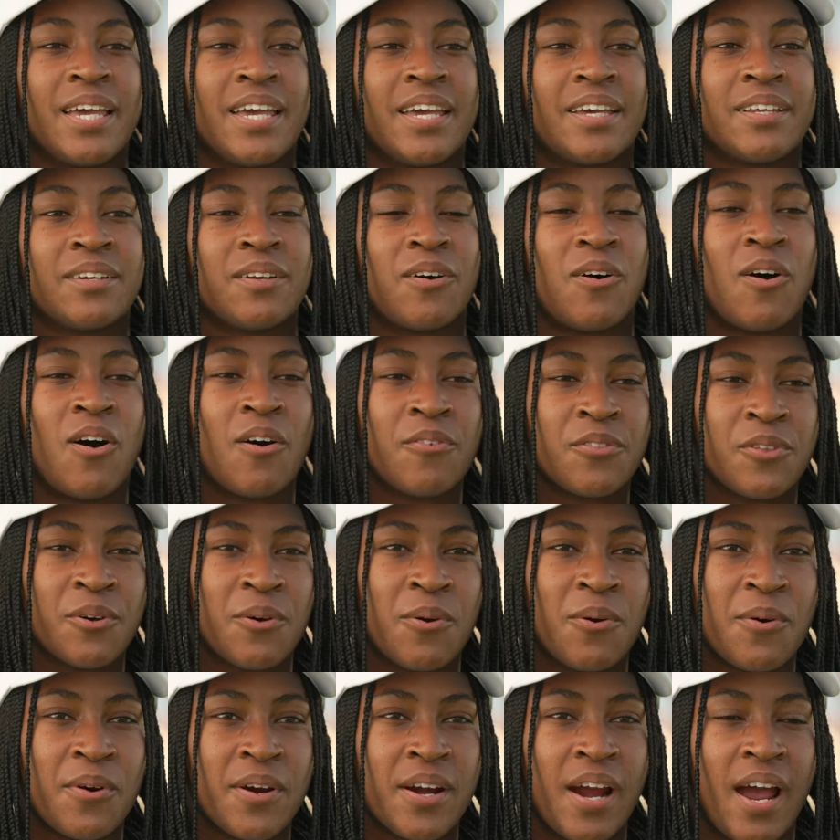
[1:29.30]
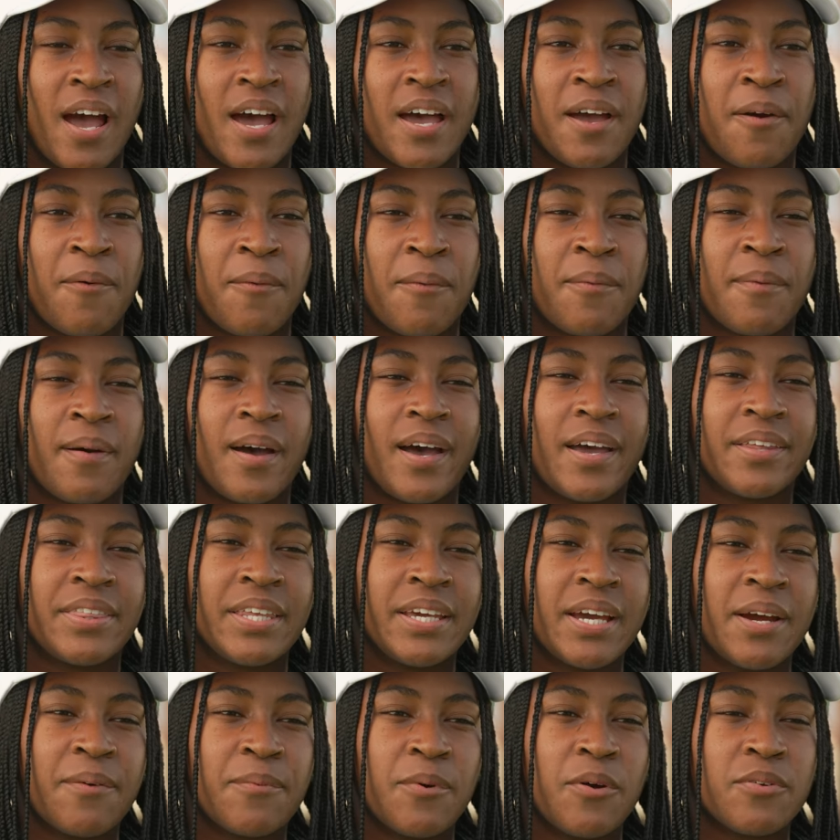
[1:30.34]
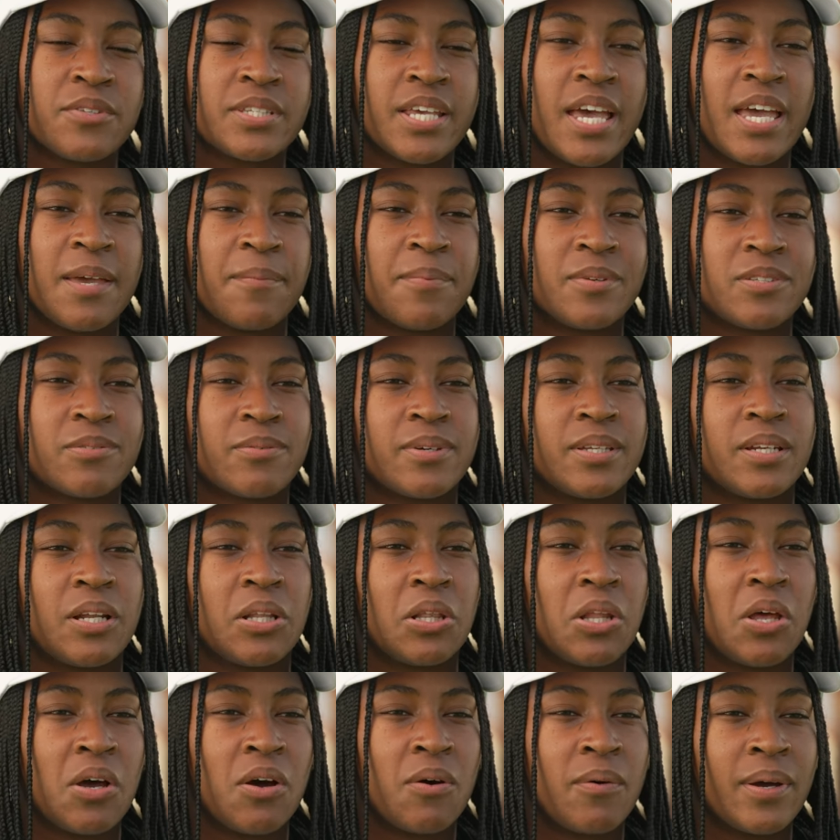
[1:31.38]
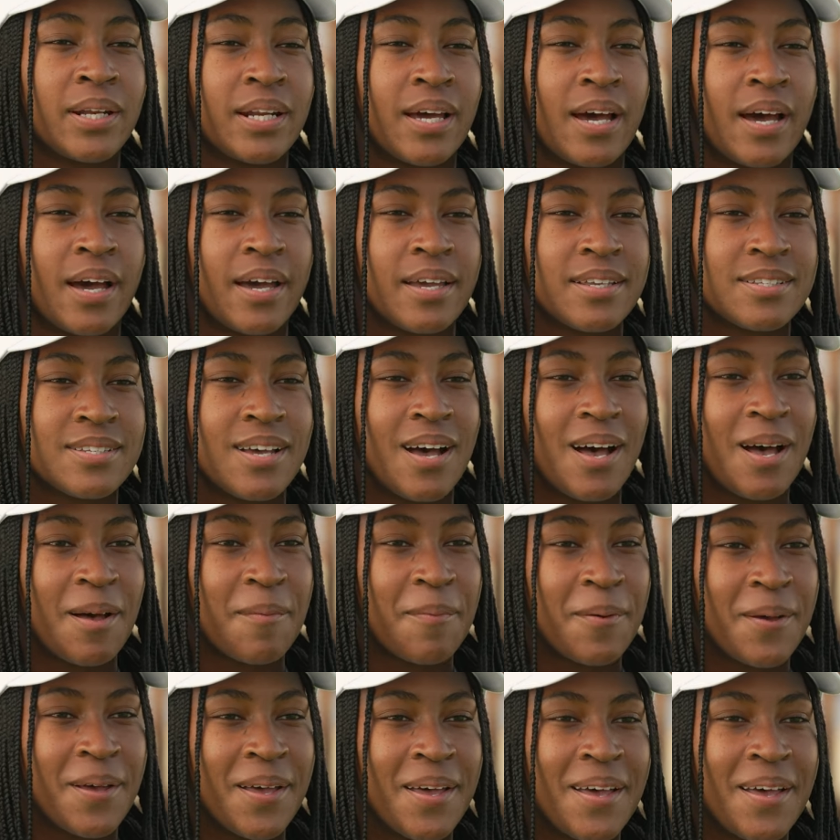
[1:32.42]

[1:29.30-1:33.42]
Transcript: and off the court, I think I rotate between a low and a high top.